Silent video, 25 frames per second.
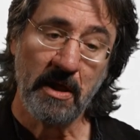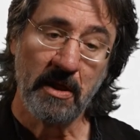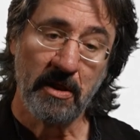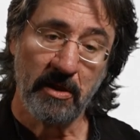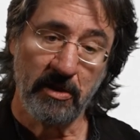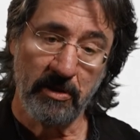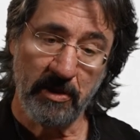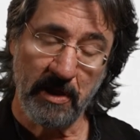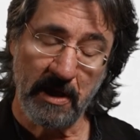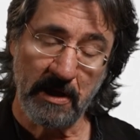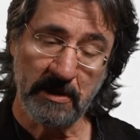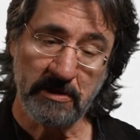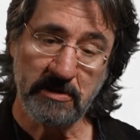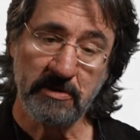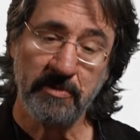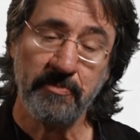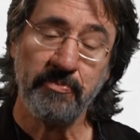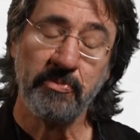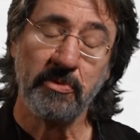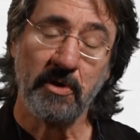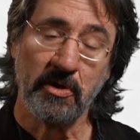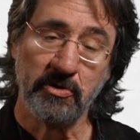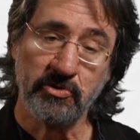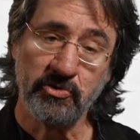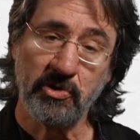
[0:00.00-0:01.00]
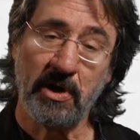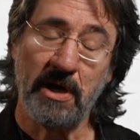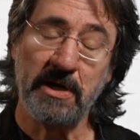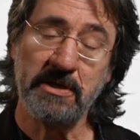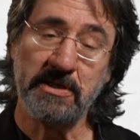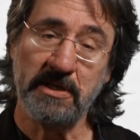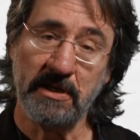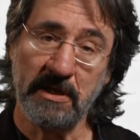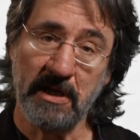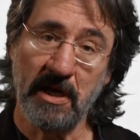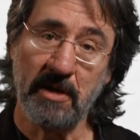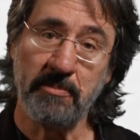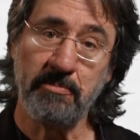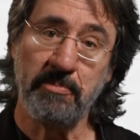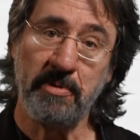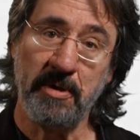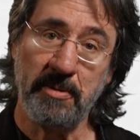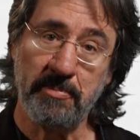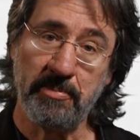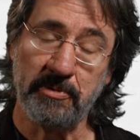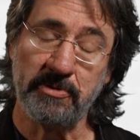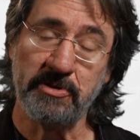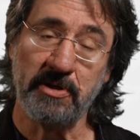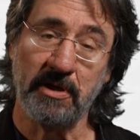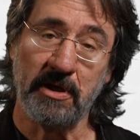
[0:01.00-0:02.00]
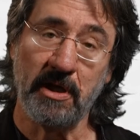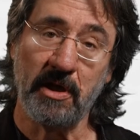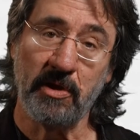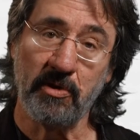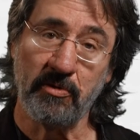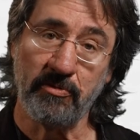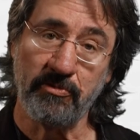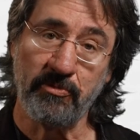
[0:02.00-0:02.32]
that try to get people together